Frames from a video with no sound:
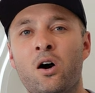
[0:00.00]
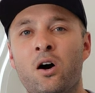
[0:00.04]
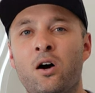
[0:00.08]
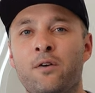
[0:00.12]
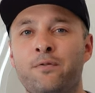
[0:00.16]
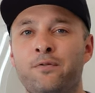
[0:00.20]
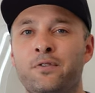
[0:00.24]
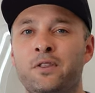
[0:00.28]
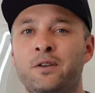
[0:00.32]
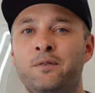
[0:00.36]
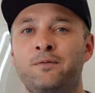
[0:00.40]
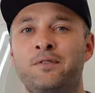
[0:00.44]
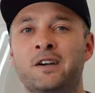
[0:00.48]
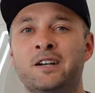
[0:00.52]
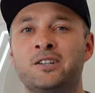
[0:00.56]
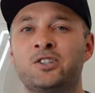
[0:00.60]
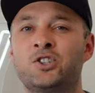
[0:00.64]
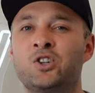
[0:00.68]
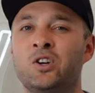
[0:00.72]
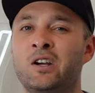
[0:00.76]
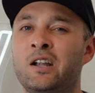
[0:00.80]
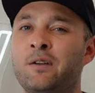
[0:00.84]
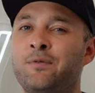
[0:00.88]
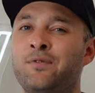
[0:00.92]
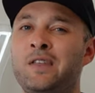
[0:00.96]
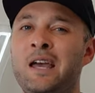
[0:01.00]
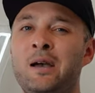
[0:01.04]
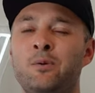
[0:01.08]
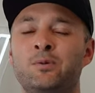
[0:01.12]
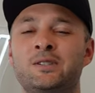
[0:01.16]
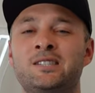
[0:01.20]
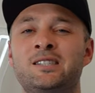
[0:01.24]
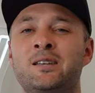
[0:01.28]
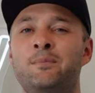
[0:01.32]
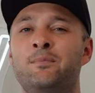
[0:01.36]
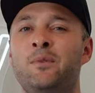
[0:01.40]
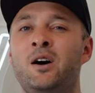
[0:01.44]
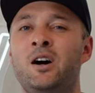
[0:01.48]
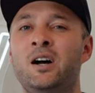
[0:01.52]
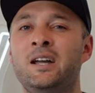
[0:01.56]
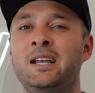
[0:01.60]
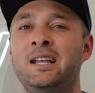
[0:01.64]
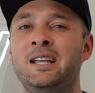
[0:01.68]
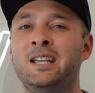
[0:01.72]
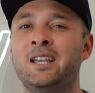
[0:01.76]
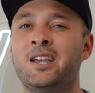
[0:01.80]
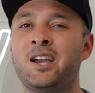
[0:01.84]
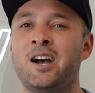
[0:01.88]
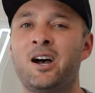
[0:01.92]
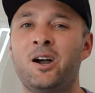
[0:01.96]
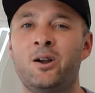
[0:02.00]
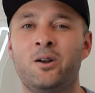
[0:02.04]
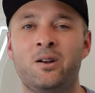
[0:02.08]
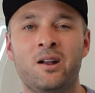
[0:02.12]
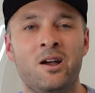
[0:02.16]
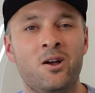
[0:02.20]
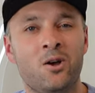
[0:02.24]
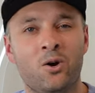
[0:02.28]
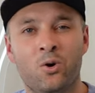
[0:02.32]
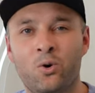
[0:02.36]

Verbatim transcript: off the victory. If that was the Mighty Coat,